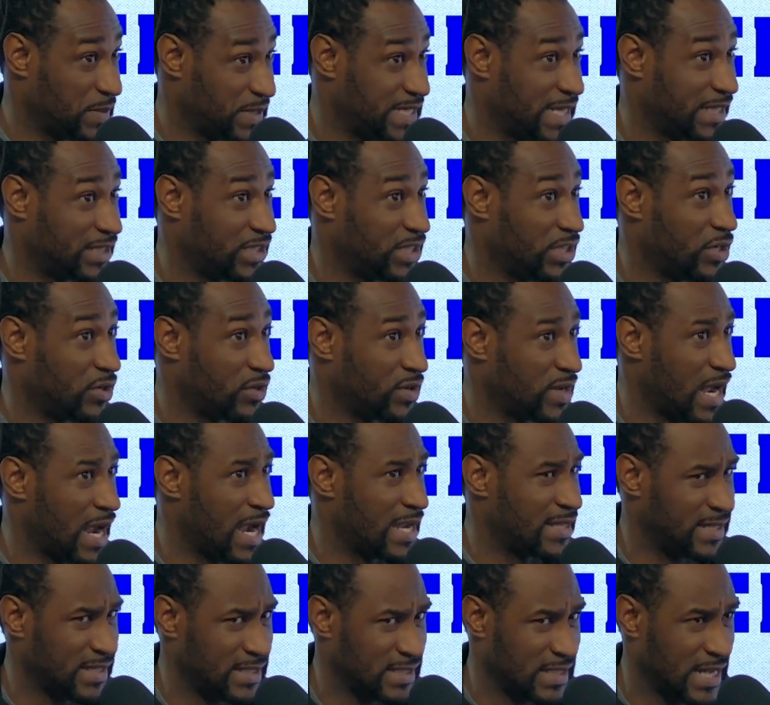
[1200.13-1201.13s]
of protecting their
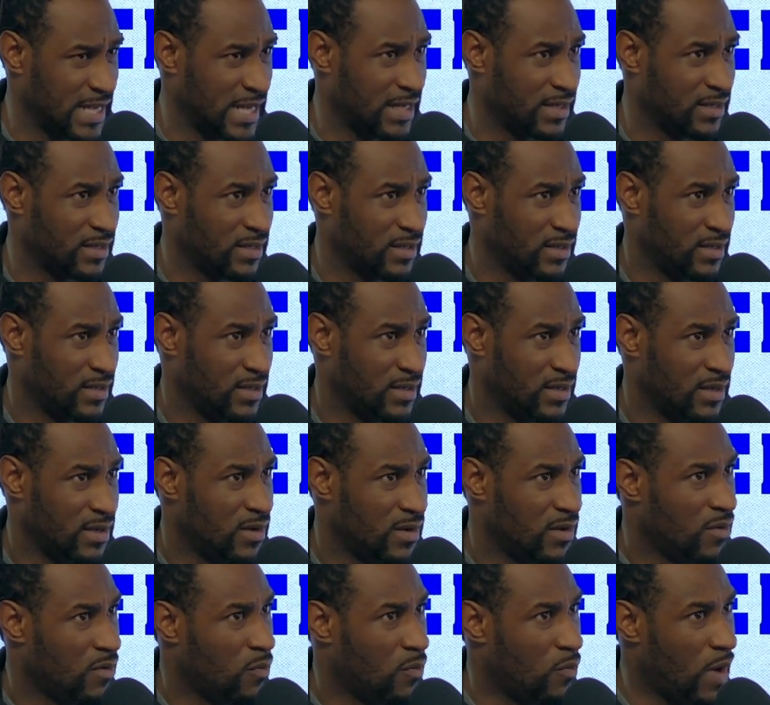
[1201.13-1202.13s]
guys, he's like,
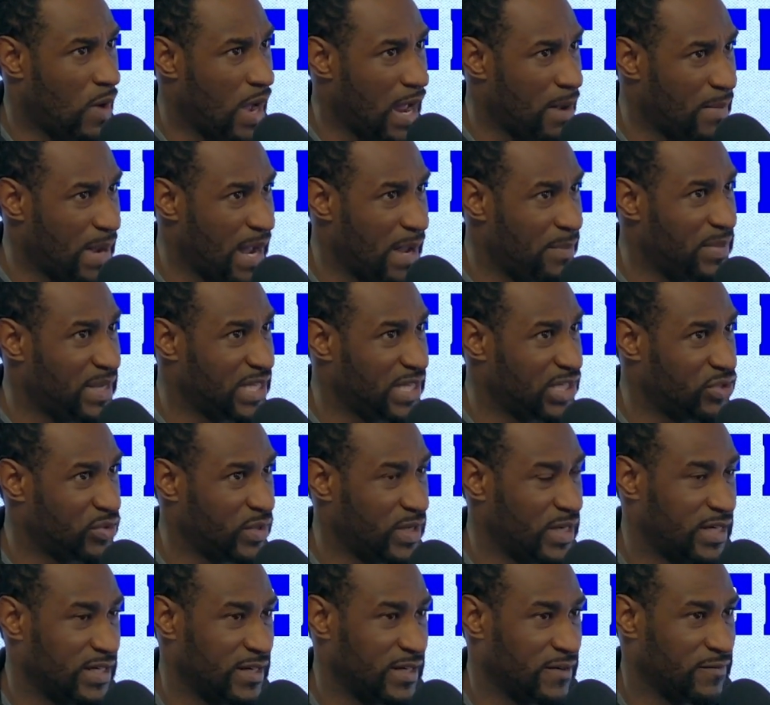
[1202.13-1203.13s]
why am I being
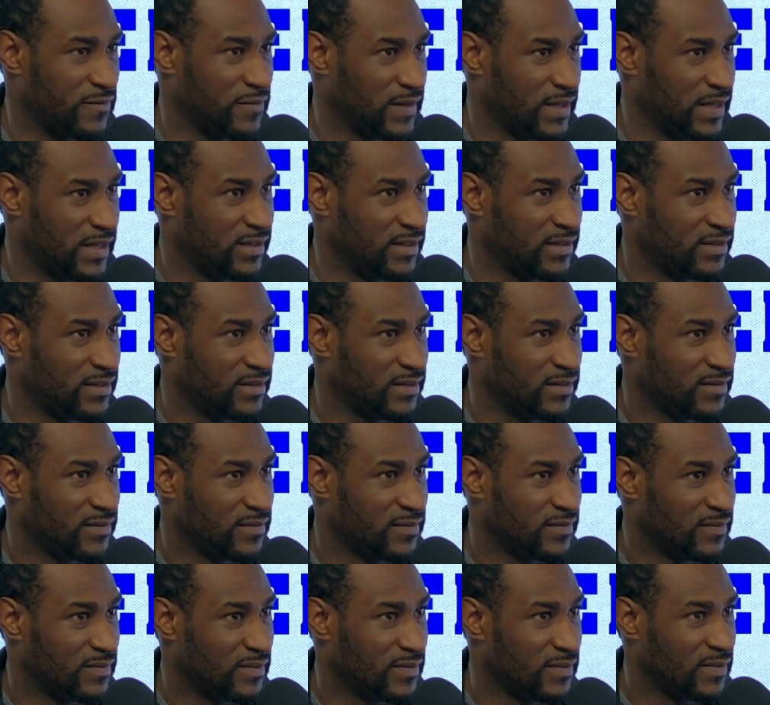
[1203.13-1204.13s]
treated differently?
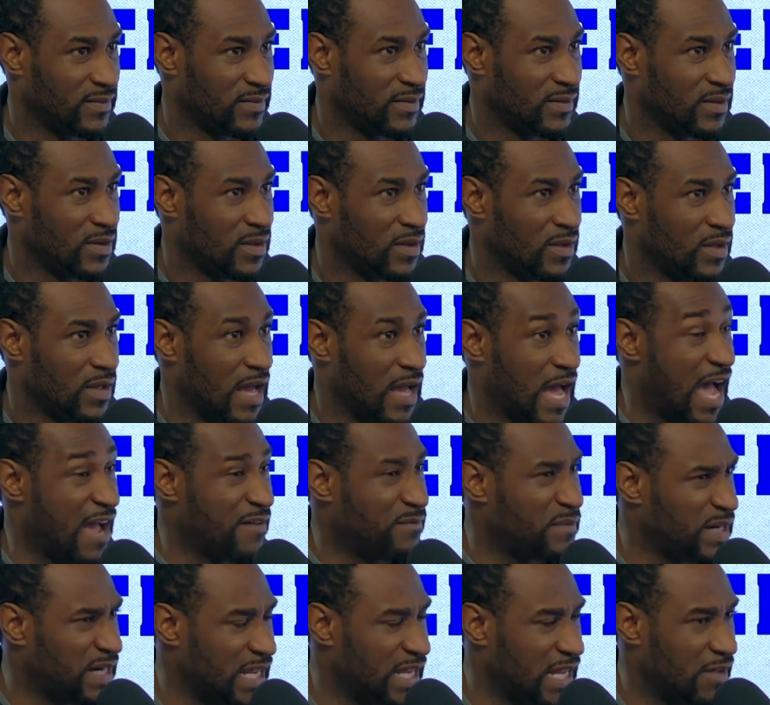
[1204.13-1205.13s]

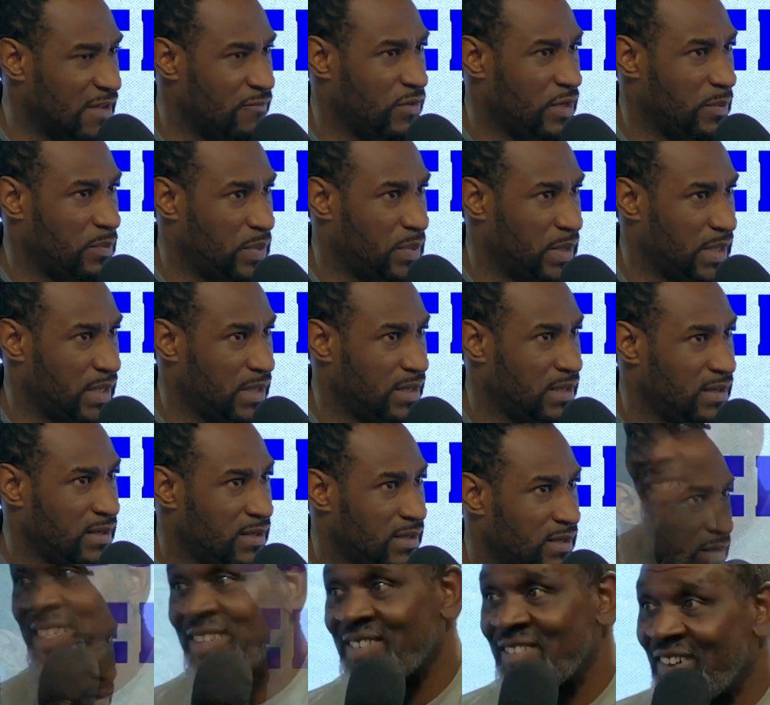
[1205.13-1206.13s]
I've been an MVP.
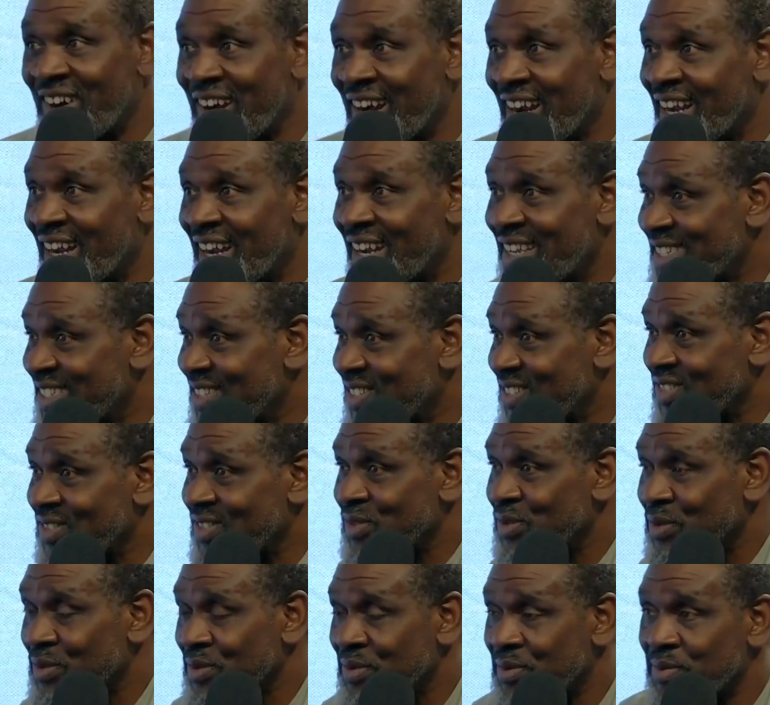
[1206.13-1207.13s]
Right. We've been in the
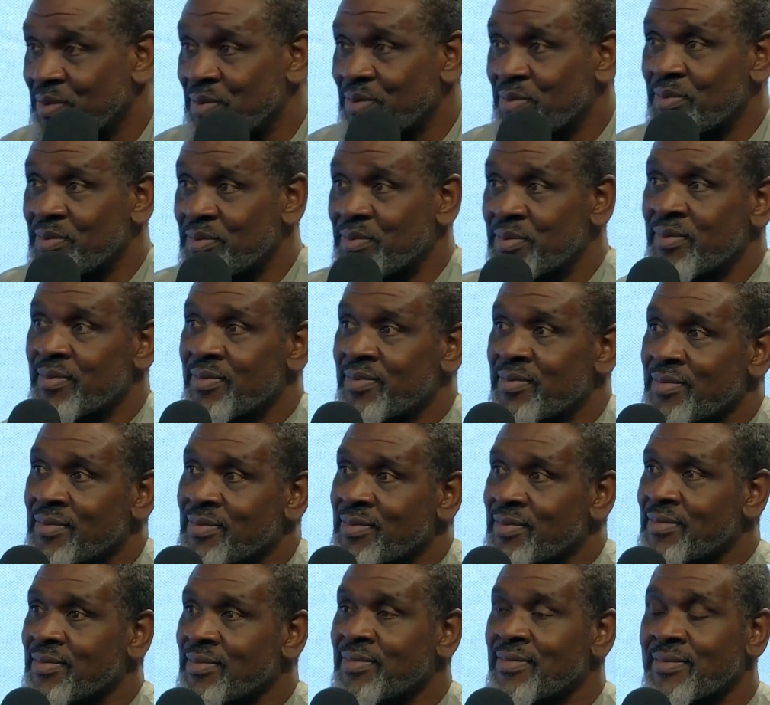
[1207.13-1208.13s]
playoffs every year.
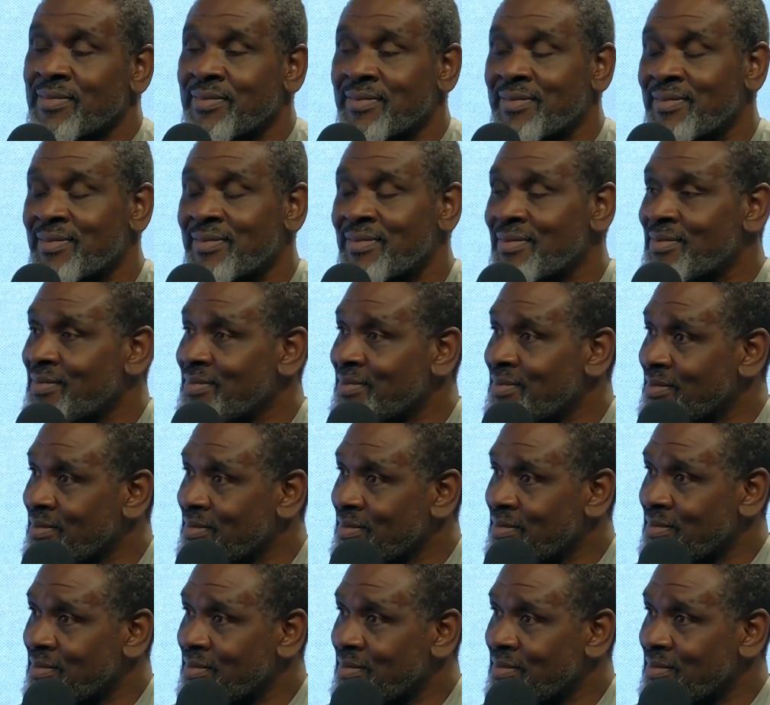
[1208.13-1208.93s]
Like, why am I